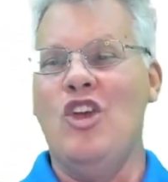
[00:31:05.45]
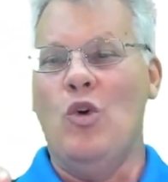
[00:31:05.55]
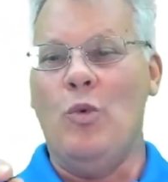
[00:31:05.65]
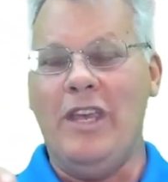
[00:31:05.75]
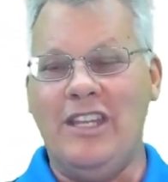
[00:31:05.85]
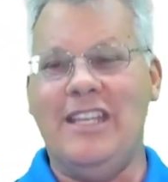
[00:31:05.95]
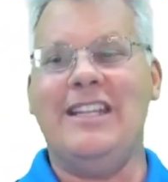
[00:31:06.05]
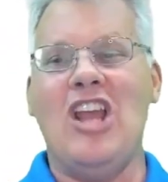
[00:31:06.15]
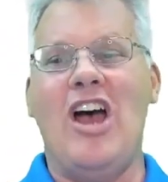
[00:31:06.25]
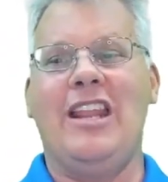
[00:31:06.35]
We did
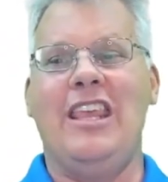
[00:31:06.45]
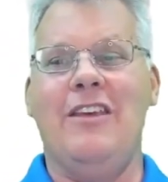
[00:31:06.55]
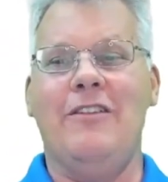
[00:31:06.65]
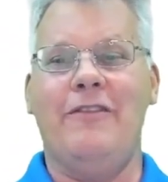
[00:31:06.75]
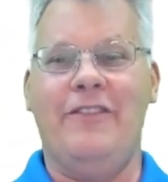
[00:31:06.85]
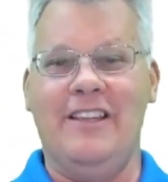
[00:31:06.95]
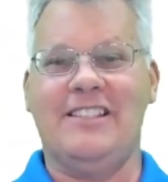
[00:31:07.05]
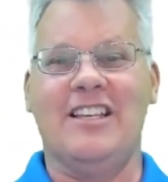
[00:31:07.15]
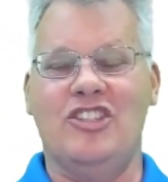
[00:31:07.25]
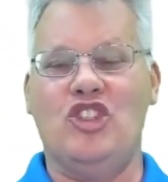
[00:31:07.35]
not give this
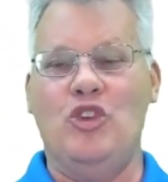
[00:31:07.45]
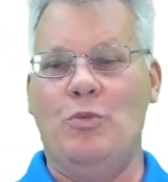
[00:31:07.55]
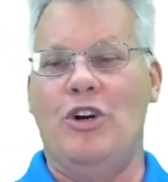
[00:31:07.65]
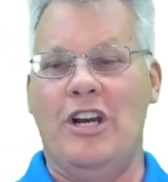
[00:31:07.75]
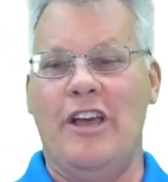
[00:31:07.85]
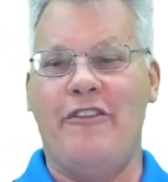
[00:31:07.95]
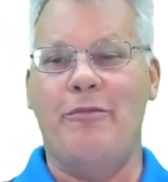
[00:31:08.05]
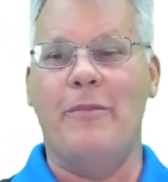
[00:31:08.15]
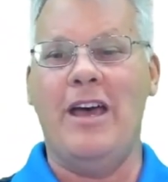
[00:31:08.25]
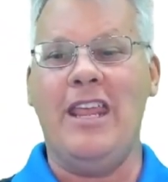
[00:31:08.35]
consumer enough
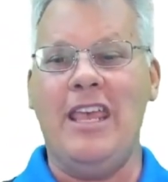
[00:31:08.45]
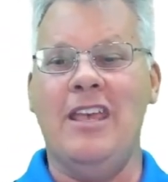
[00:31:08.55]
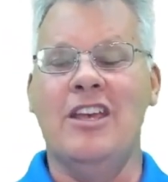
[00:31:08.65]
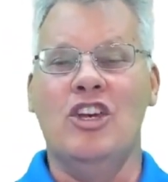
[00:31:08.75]
money